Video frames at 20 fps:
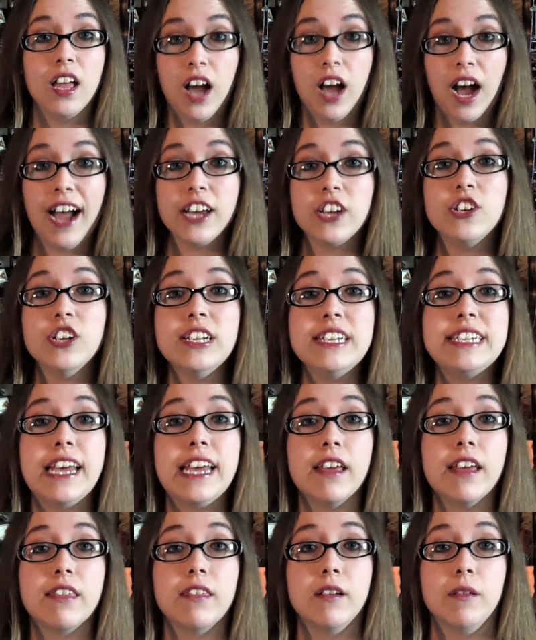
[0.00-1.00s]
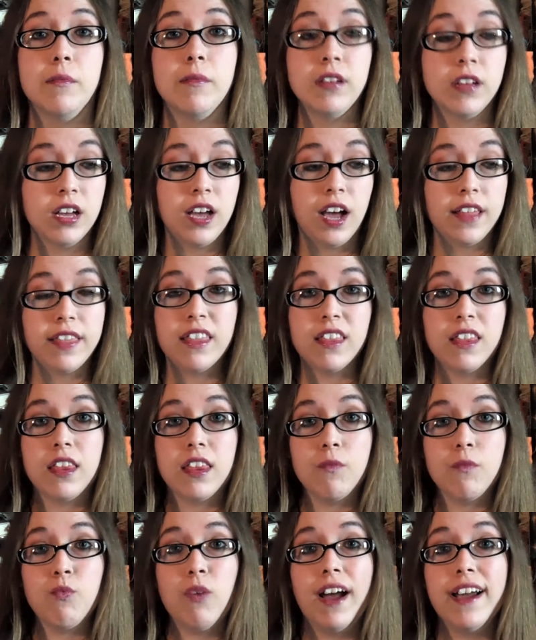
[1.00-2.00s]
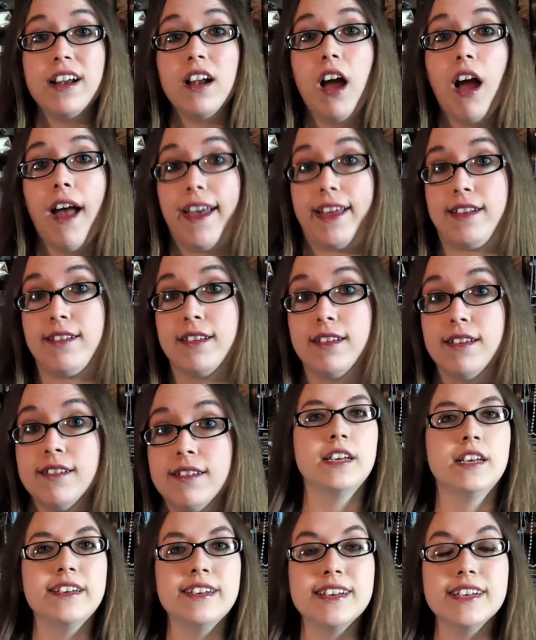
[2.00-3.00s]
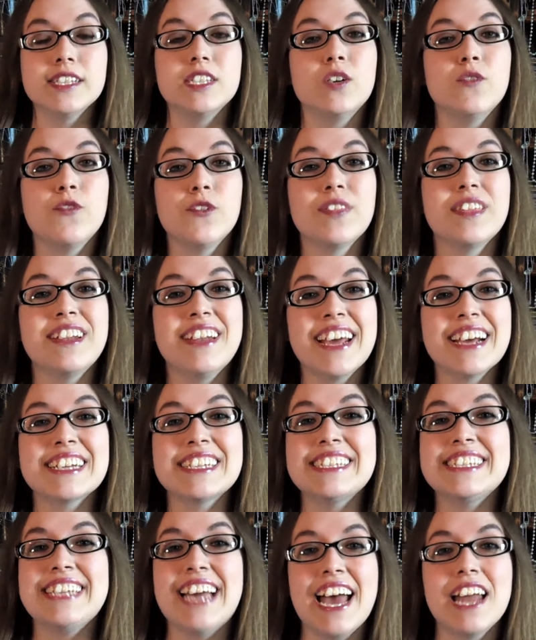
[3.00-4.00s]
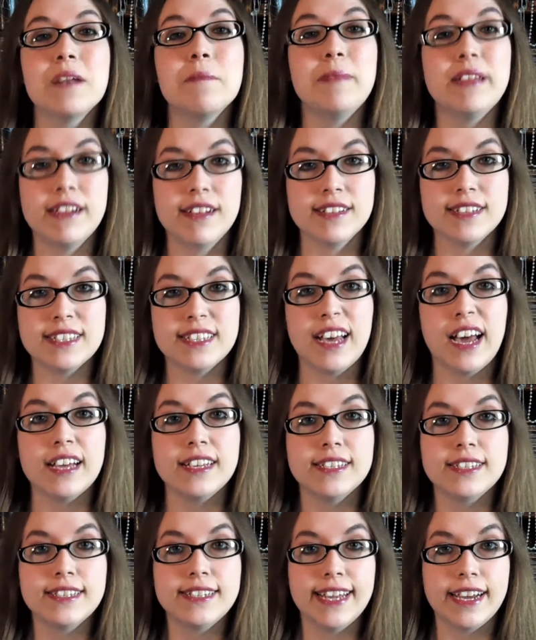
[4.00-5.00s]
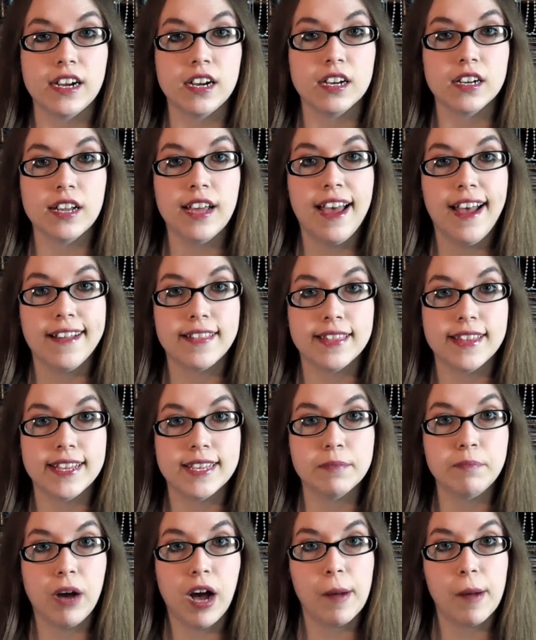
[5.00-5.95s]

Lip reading: I could take them. Why not? So for the next 10 minutes, I stared at this